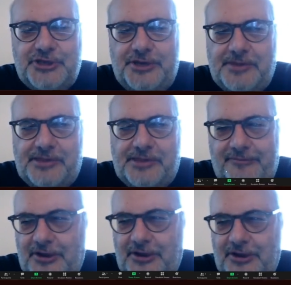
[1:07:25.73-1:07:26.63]
It was really
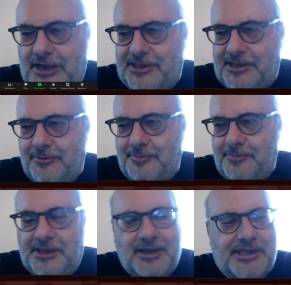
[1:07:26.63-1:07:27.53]
very nice to
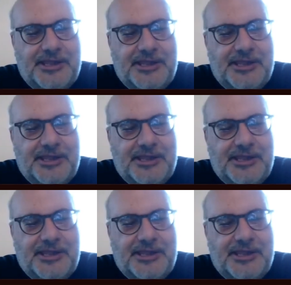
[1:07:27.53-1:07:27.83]
discuss